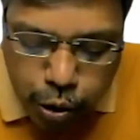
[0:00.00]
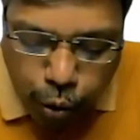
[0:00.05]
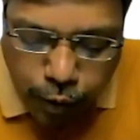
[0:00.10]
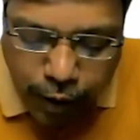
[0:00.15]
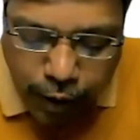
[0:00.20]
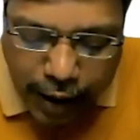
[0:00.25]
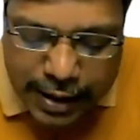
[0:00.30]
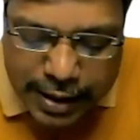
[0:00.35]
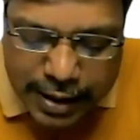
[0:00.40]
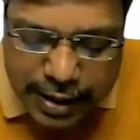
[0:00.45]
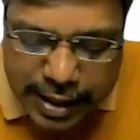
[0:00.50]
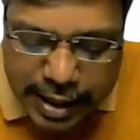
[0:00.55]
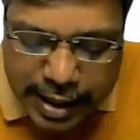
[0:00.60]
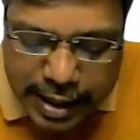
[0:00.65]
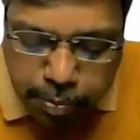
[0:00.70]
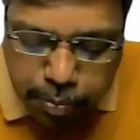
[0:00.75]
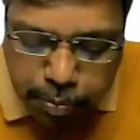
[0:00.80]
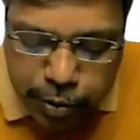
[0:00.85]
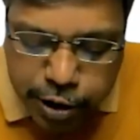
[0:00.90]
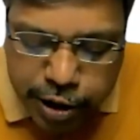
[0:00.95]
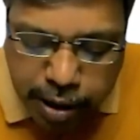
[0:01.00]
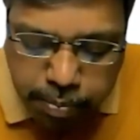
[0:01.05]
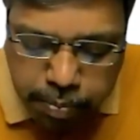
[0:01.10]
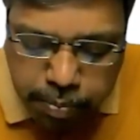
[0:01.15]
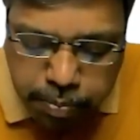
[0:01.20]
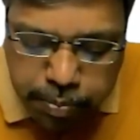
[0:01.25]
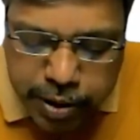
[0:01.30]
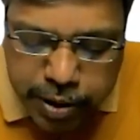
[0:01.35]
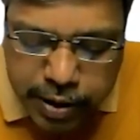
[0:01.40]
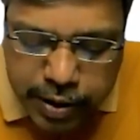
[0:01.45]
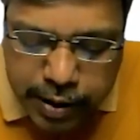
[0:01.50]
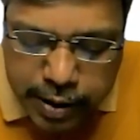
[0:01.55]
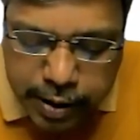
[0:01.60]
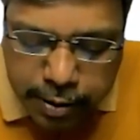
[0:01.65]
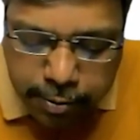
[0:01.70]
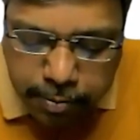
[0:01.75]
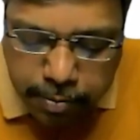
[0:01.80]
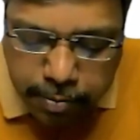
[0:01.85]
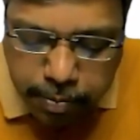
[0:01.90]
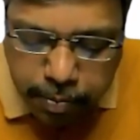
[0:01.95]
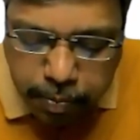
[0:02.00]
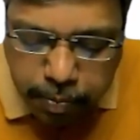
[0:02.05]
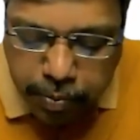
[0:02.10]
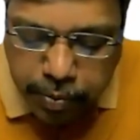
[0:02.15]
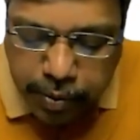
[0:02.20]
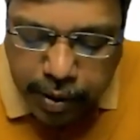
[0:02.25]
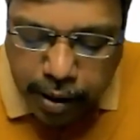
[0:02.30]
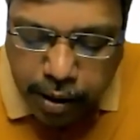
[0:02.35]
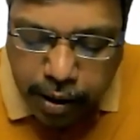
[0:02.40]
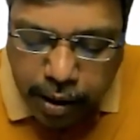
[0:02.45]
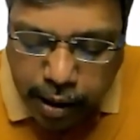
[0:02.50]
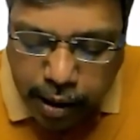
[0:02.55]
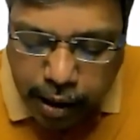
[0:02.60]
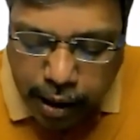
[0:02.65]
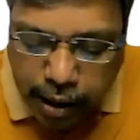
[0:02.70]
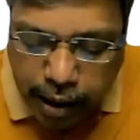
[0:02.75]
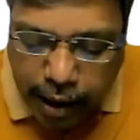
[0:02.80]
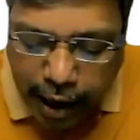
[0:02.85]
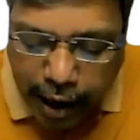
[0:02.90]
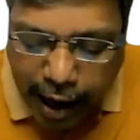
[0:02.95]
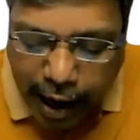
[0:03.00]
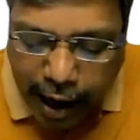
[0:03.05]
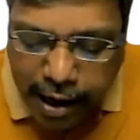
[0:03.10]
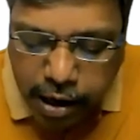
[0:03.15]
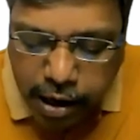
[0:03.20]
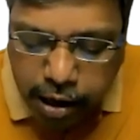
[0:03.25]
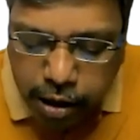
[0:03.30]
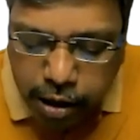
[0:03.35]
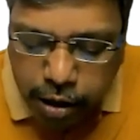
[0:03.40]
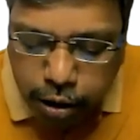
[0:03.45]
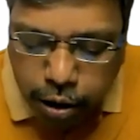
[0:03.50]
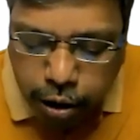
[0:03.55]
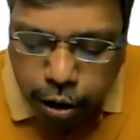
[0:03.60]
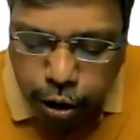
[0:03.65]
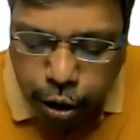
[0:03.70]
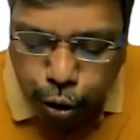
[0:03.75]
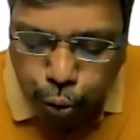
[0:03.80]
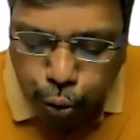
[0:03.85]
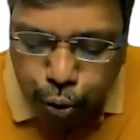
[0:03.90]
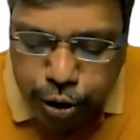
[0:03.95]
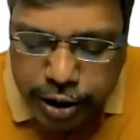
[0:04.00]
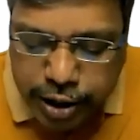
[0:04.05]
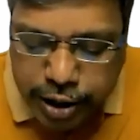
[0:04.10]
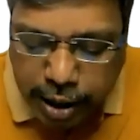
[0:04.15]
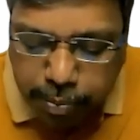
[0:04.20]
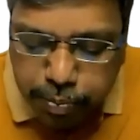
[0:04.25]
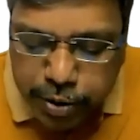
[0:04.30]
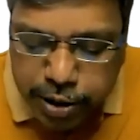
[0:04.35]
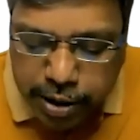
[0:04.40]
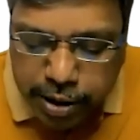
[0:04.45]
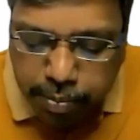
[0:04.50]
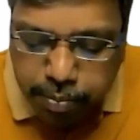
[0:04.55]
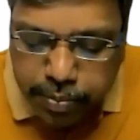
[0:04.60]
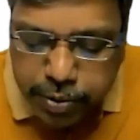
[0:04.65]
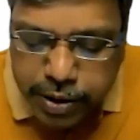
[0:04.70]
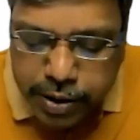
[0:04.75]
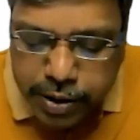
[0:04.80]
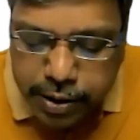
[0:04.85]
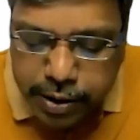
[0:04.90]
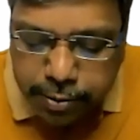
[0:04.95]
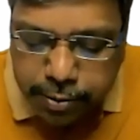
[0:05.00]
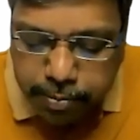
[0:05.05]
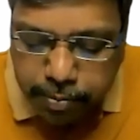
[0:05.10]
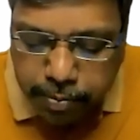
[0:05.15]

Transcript: one step jumps and two step jumps.